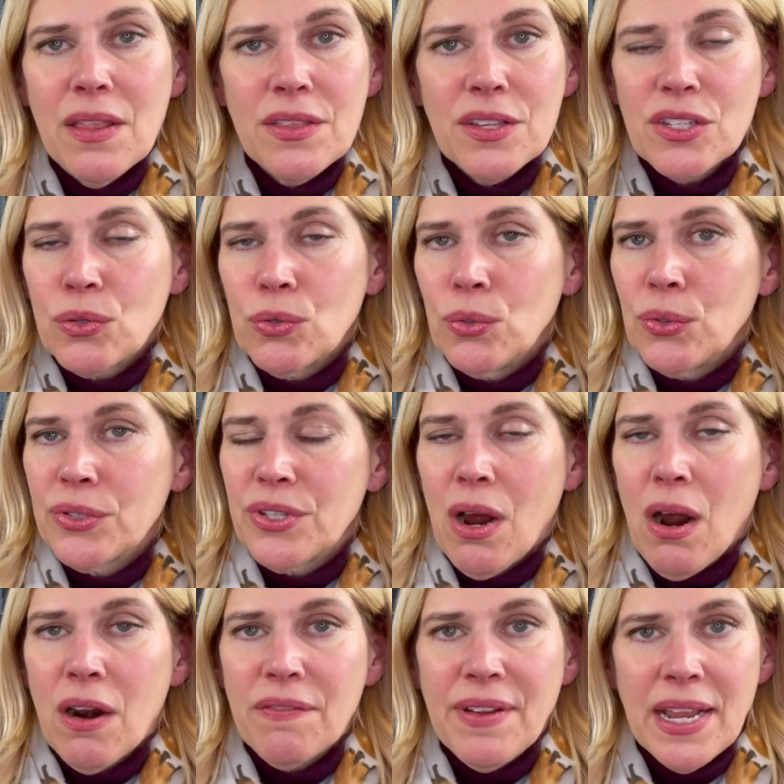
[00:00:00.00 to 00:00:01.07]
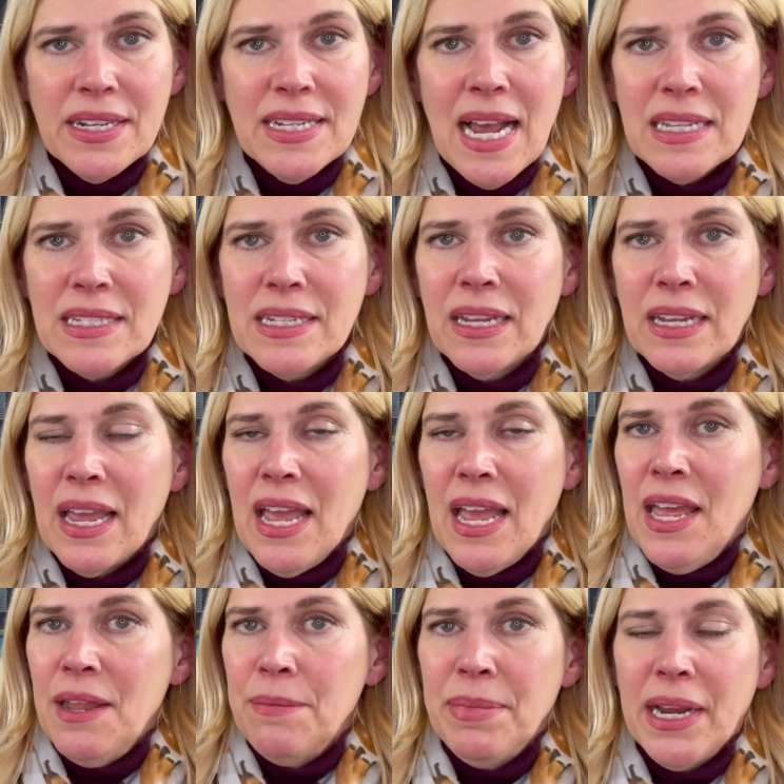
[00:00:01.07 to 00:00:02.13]
The schools are fantastic
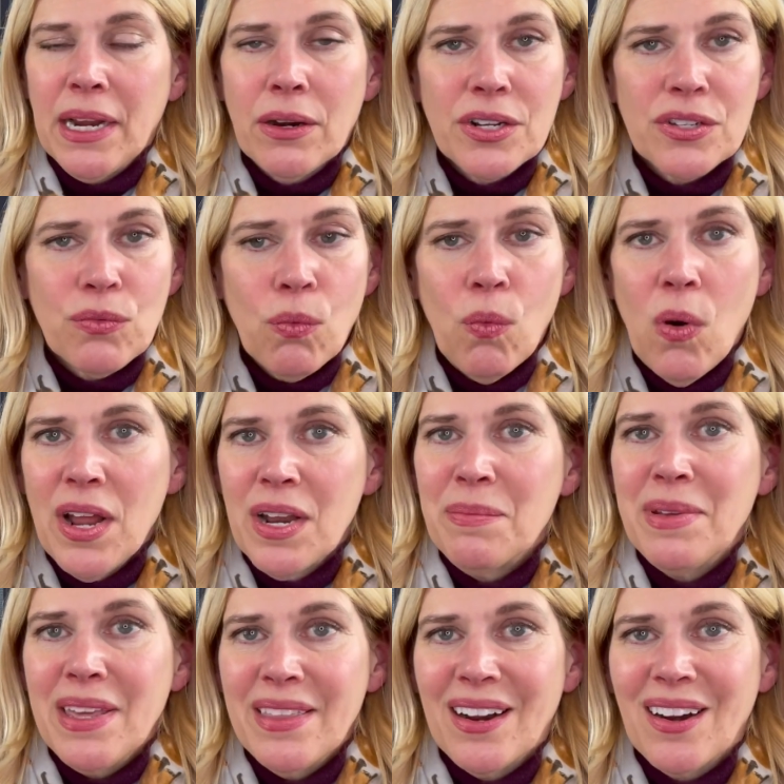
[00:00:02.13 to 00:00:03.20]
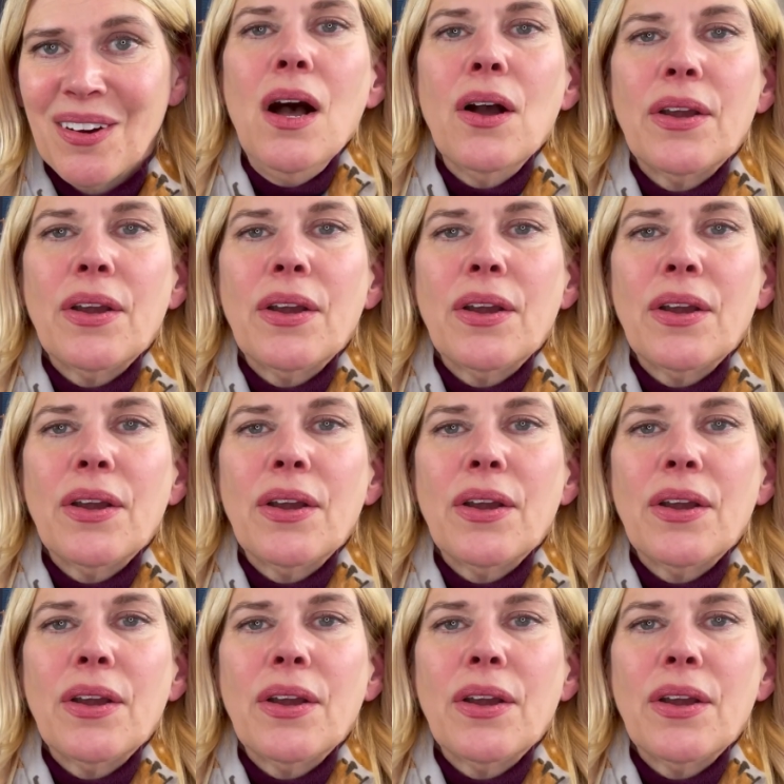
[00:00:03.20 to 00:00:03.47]
and parents want to be there.